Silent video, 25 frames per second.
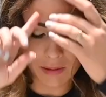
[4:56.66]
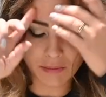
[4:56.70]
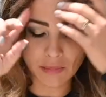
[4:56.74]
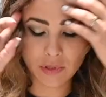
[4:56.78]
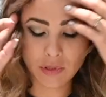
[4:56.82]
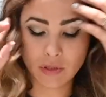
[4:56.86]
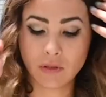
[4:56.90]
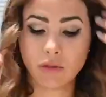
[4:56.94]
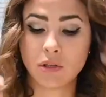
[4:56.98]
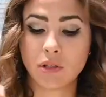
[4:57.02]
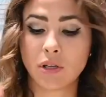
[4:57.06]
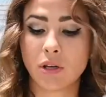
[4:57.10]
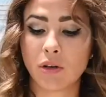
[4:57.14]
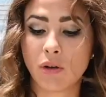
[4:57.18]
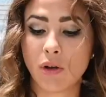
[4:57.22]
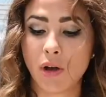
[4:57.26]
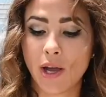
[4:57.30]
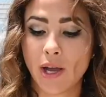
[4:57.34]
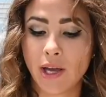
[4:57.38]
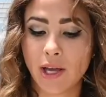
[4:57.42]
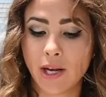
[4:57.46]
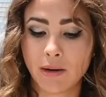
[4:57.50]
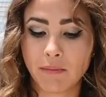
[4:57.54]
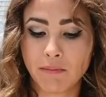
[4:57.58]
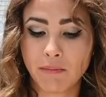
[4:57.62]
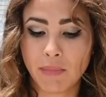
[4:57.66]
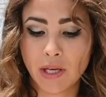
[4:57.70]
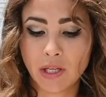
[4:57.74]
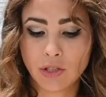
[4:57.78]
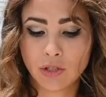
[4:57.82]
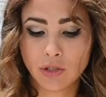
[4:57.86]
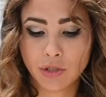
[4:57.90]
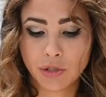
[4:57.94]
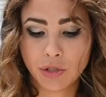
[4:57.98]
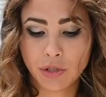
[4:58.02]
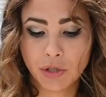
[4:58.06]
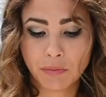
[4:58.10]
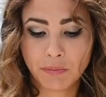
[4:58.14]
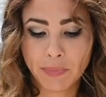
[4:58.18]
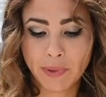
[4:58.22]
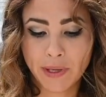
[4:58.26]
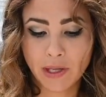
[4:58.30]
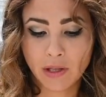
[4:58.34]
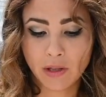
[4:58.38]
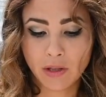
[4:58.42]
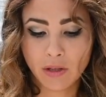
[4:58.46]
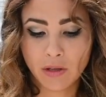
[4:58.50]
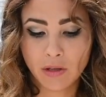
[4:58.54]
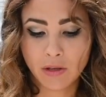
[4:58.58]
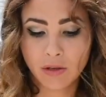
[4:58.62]
So you can go ahead and measure your
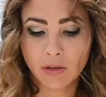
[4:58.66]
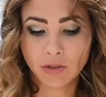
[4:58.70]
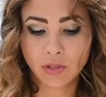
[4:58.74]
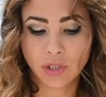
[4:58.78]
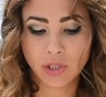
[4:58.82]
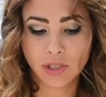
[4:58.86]
pillow